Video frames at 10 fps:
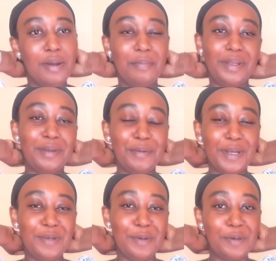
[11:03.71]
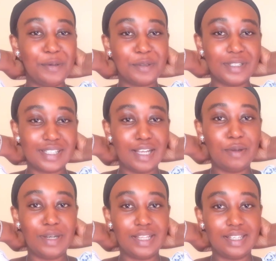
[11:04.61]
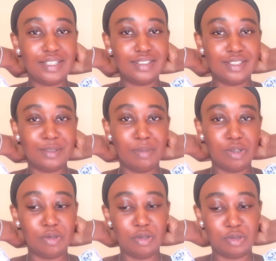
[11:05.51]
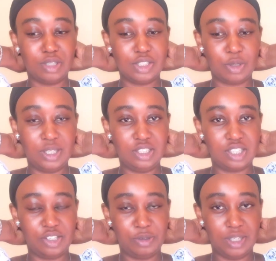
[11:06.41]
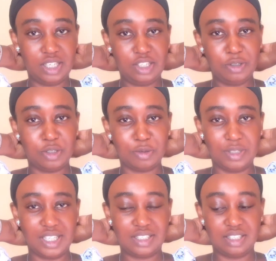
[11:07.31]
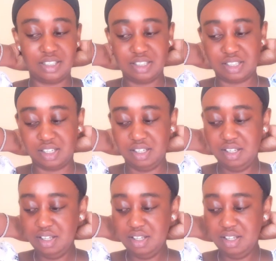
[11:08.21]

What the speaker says: by the way, why do you go to the salon and then sisi bado ndo tunatoanisha nywele? Hiyo kitu nikasirisha.